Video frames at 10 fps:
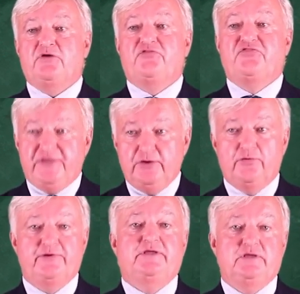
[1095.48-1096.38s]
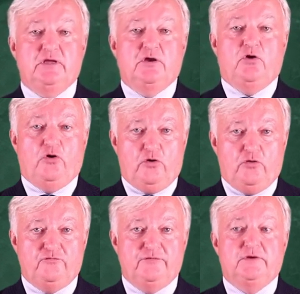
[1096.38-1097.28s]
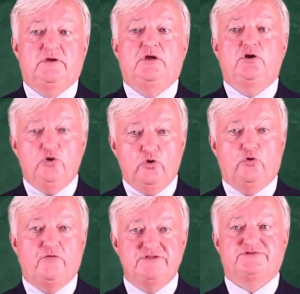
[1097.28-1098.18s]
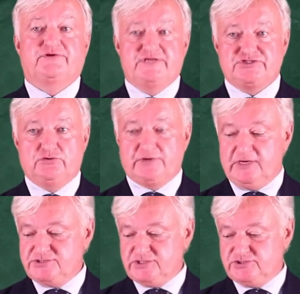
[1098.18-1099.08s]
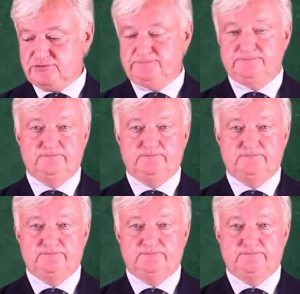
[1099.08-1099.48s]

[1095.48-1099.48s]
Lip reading: theory of law of international organization.